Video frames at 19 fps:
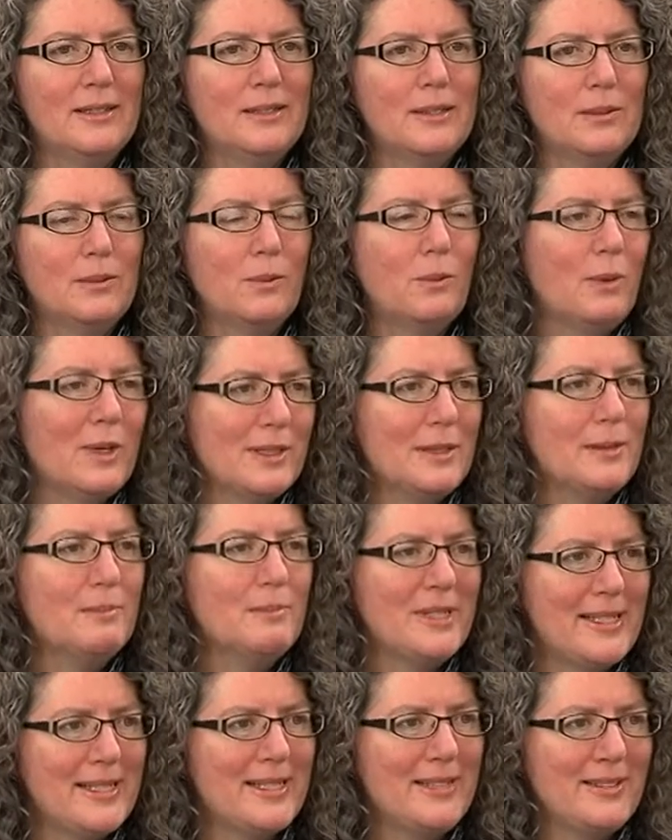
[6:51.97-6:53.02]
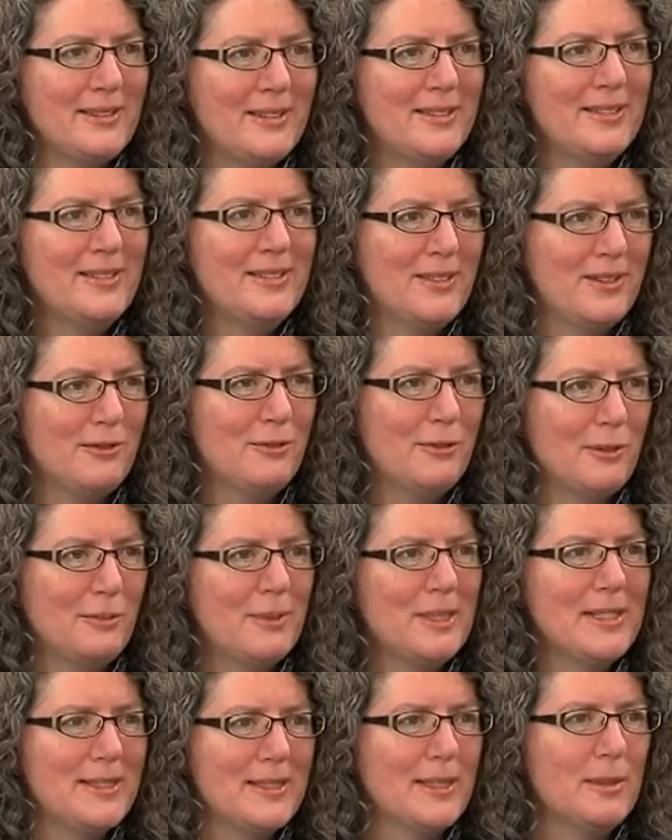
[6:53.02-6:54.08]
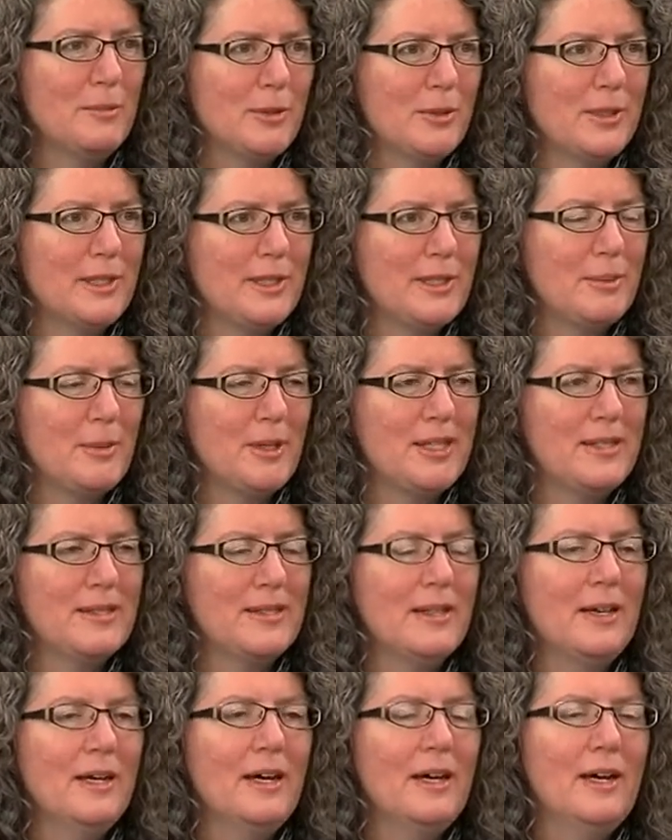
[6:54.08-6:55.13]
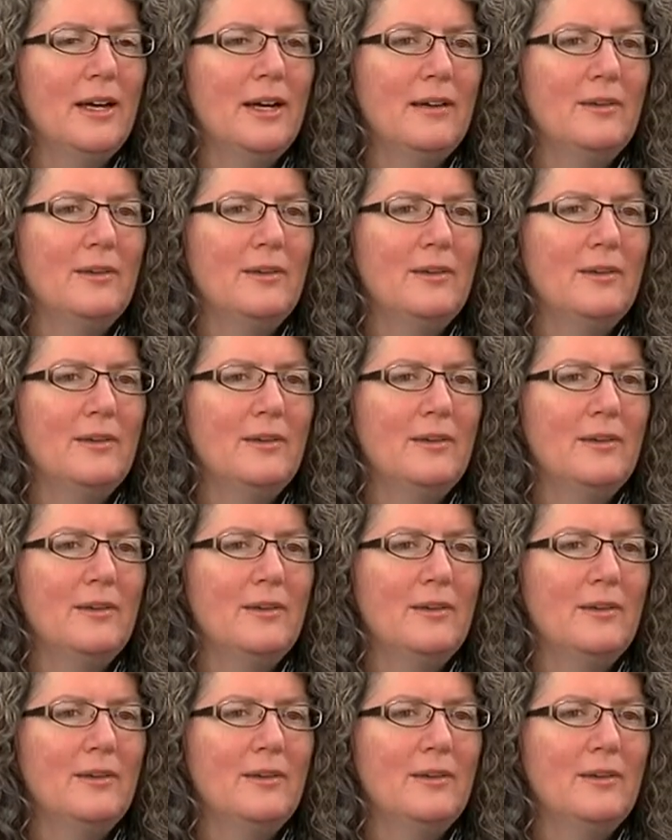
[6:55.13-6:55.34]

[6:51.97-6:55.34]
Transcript: is what's missing from this temporary space. Yes.